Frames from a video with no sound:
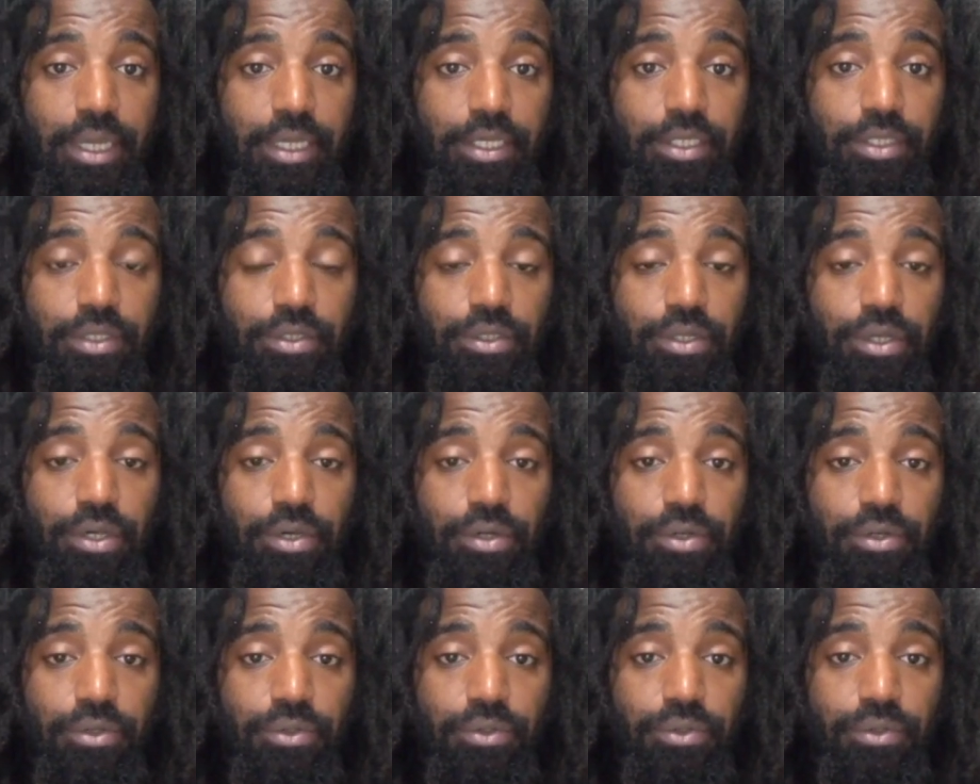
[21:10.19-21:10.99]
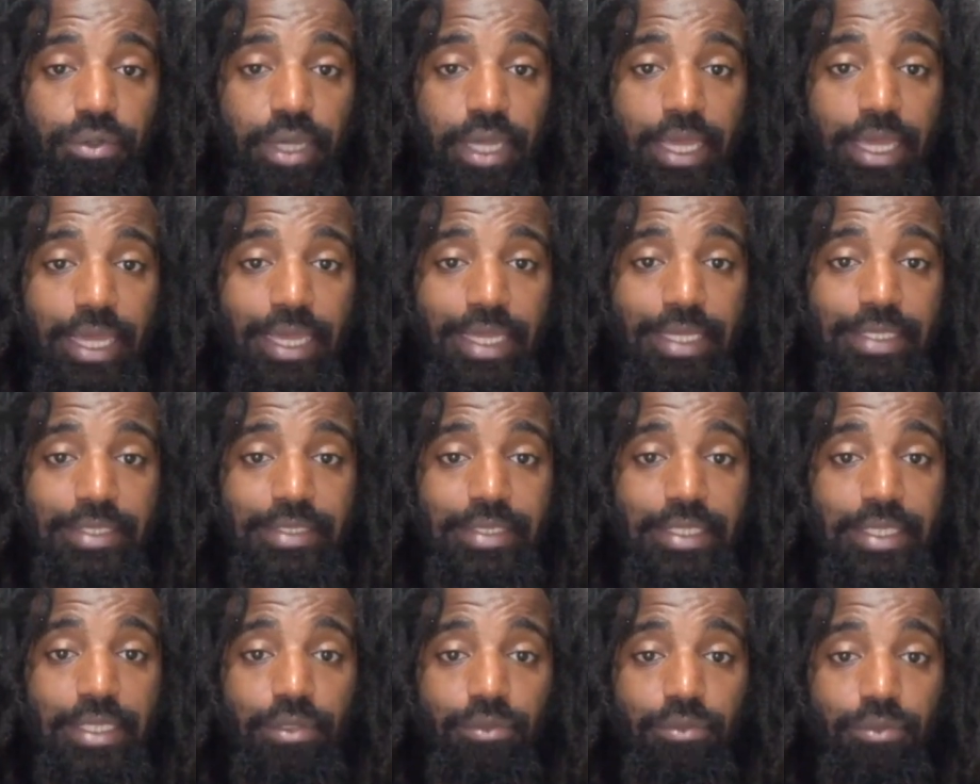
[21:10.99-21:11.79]
you know,
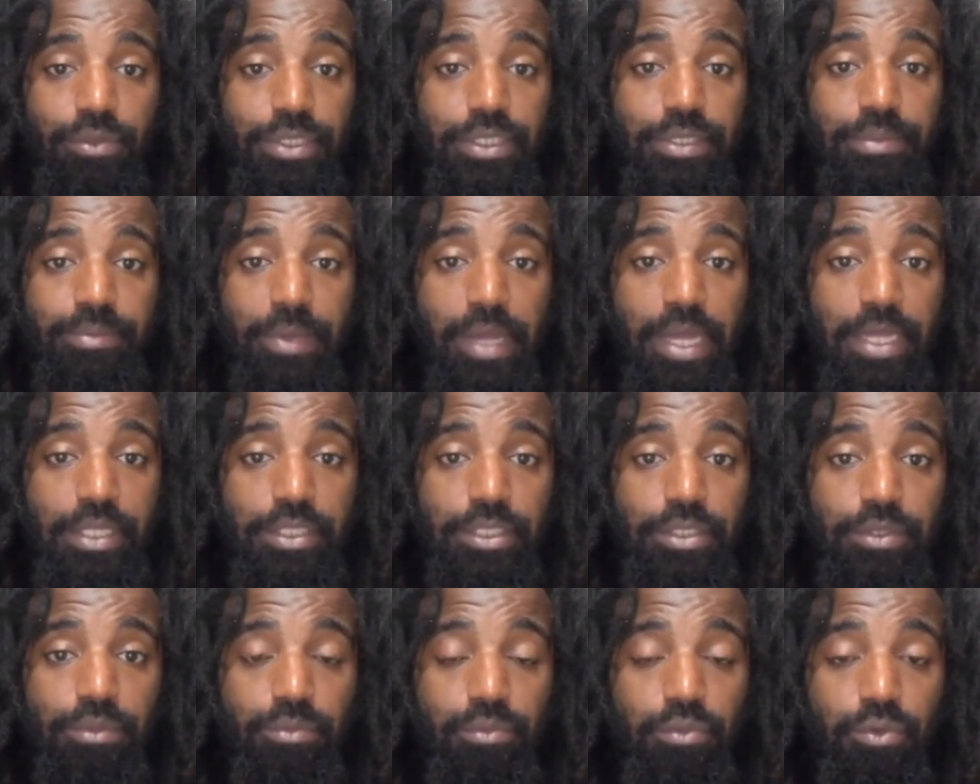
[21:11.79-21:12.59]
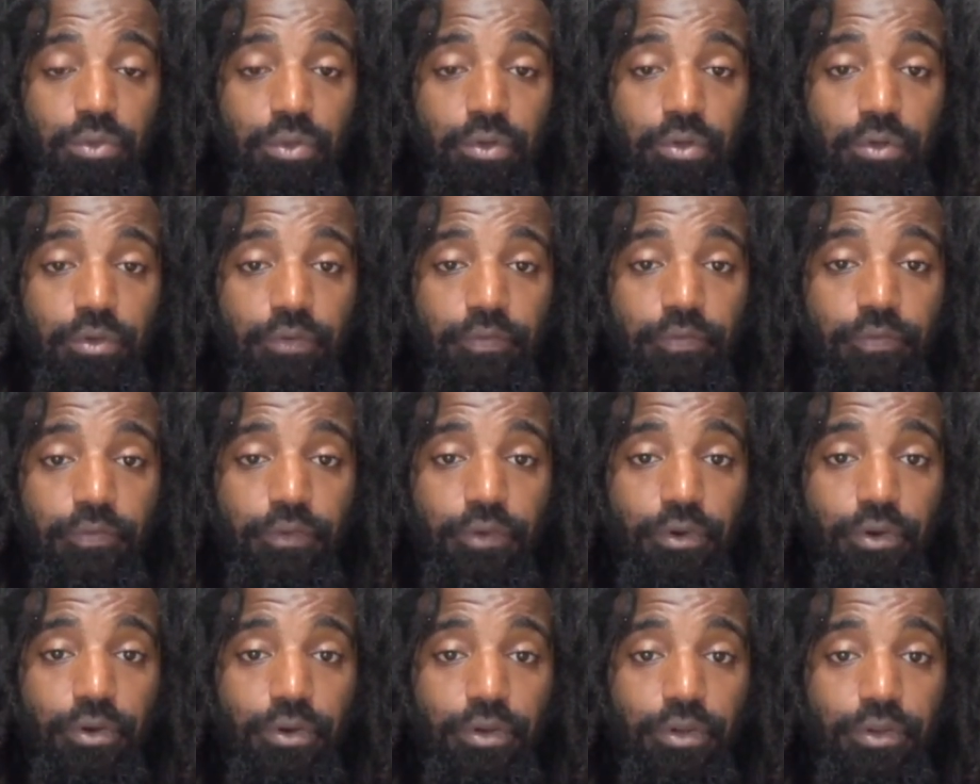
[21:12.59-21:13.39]
is he responsible
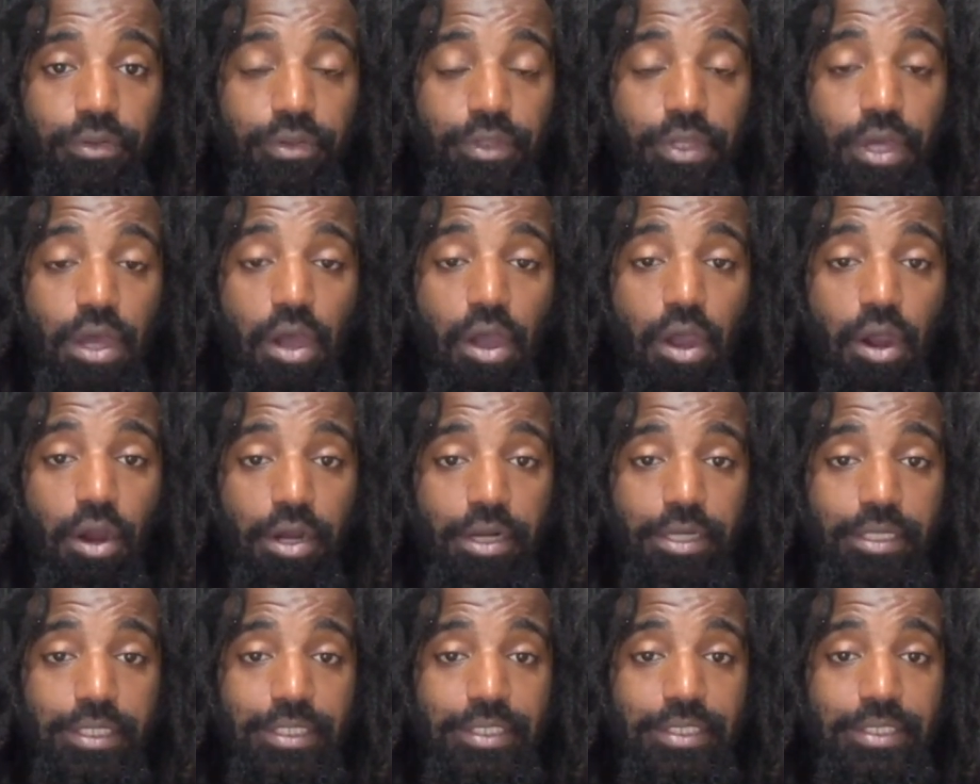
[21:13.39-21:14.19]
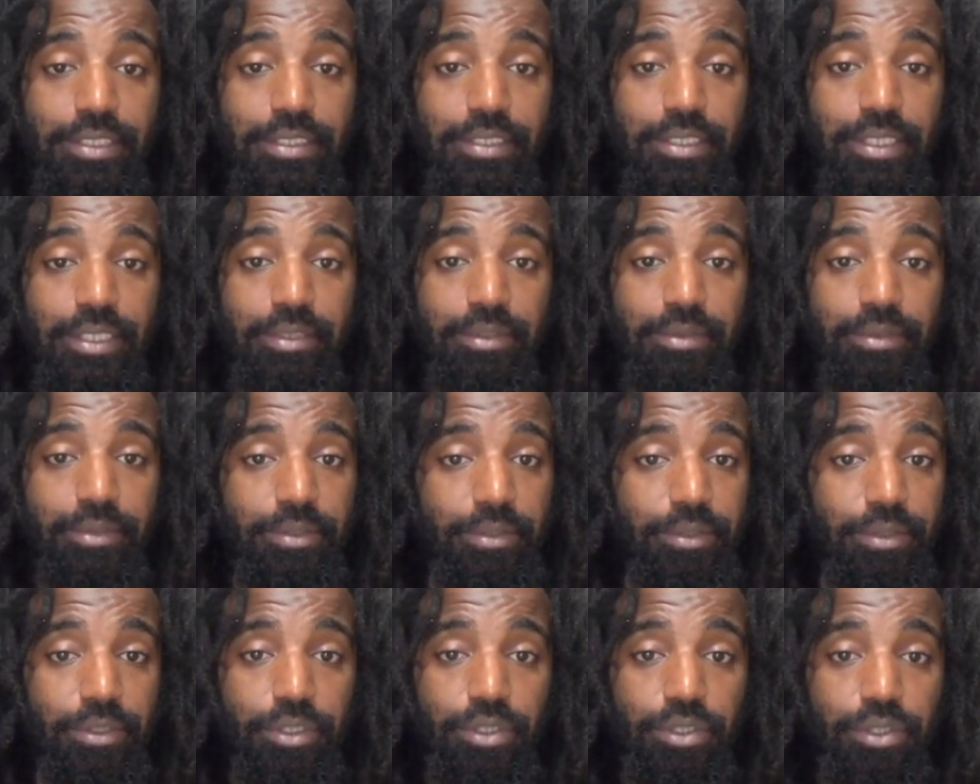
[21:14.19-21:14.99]
for the artist,
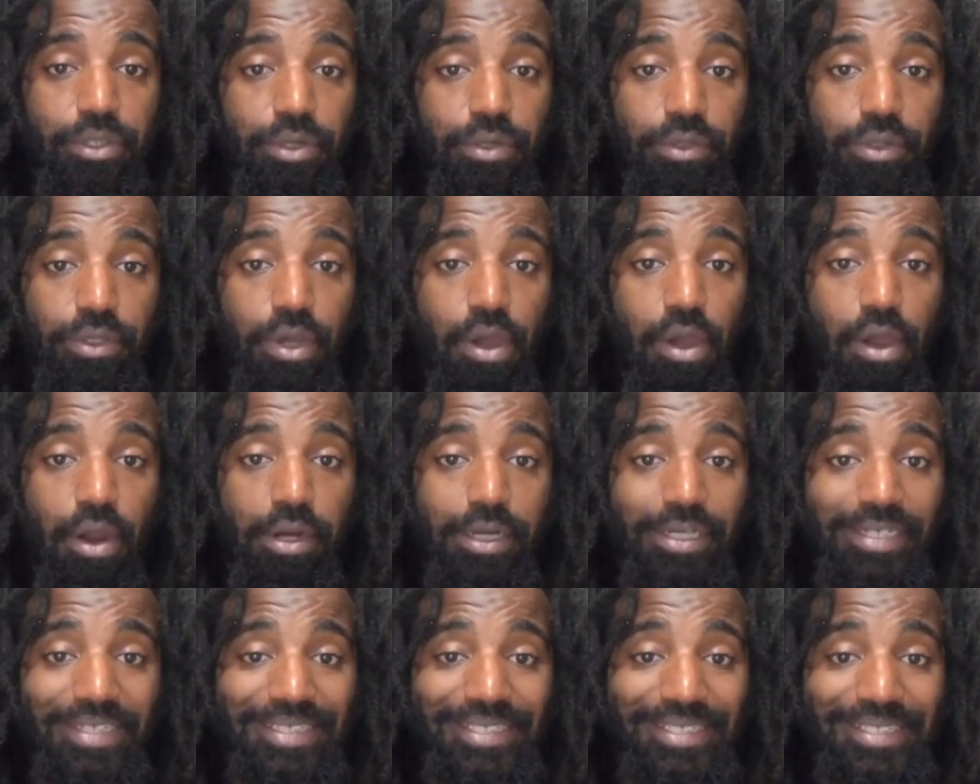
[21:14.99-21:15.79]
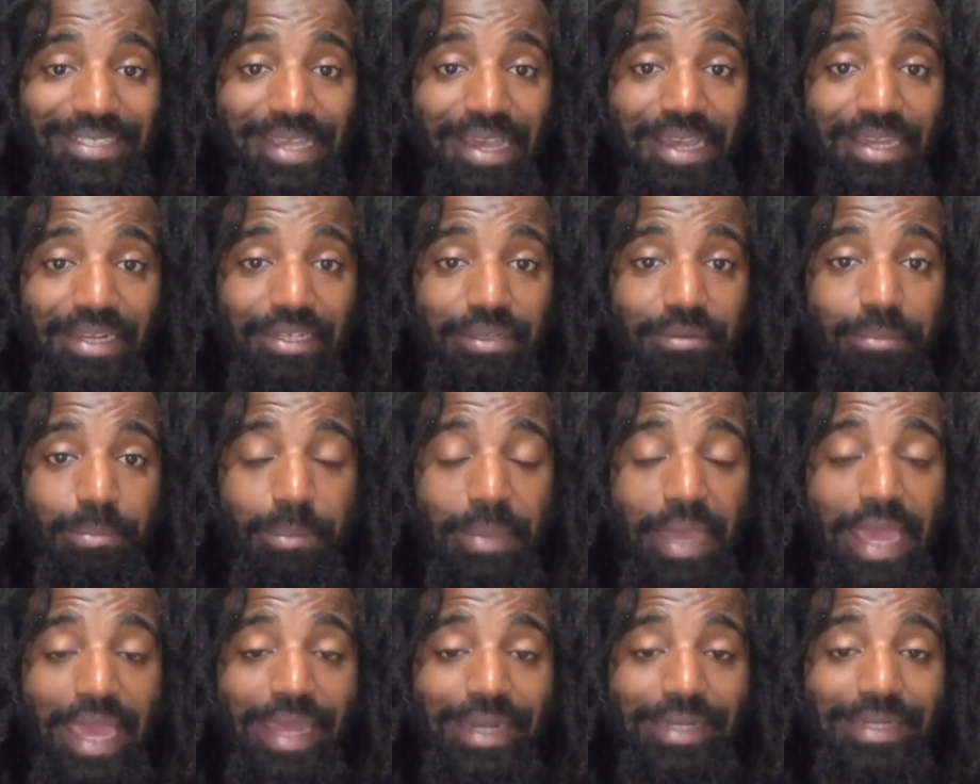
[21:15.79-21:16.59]
you know, the artist signing
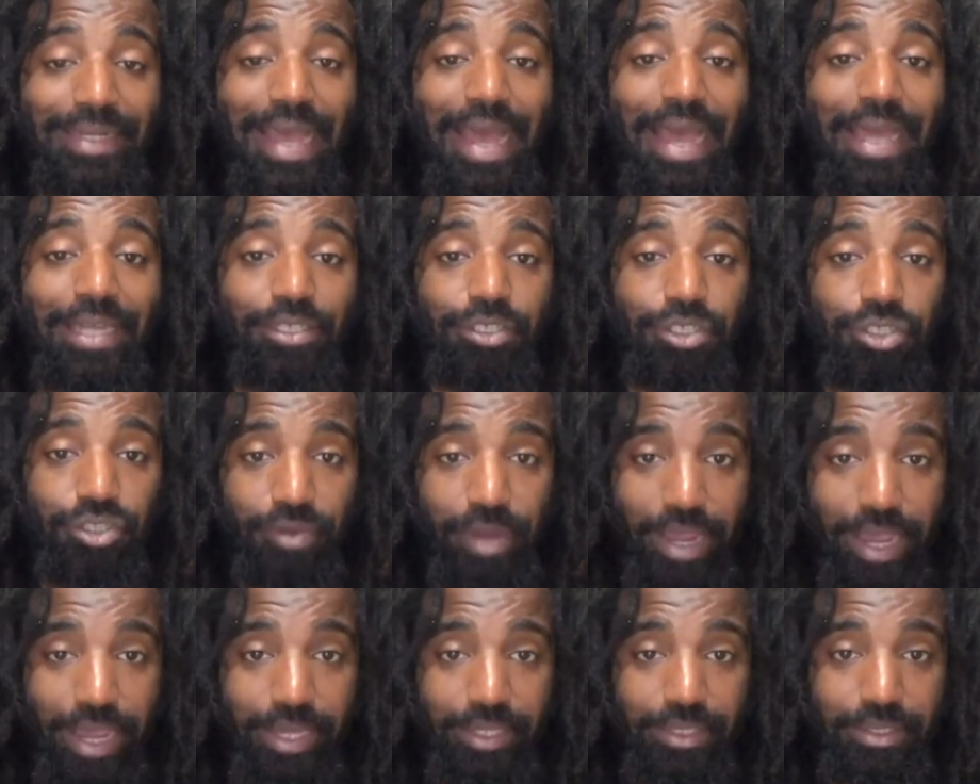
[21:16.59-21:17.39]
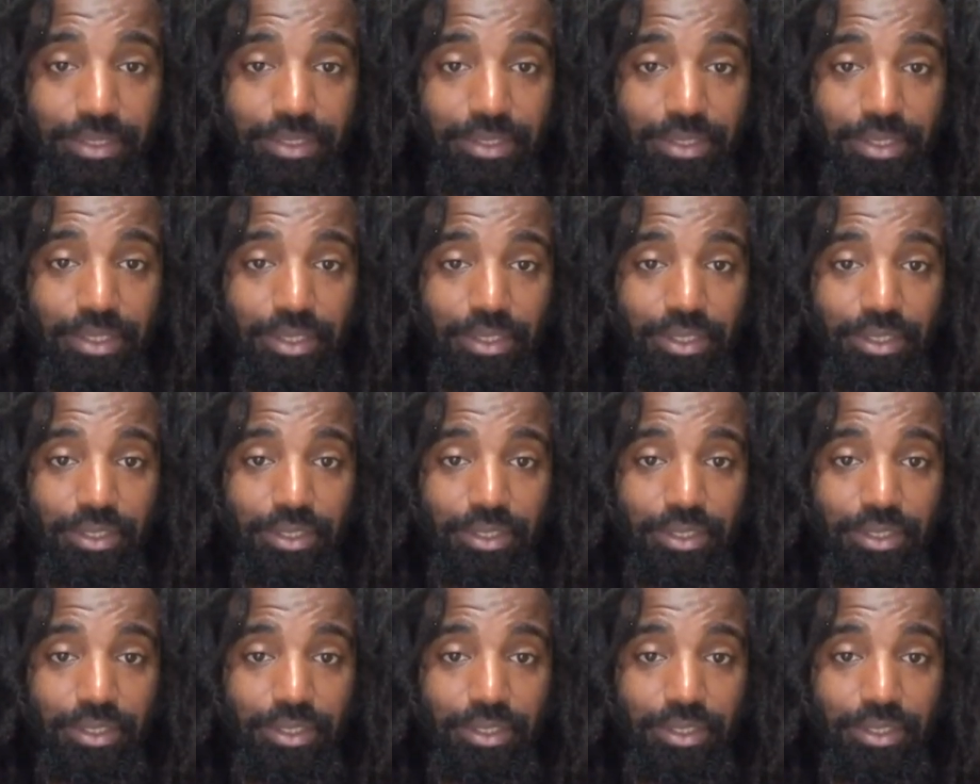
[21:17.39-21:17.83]
bad contracts?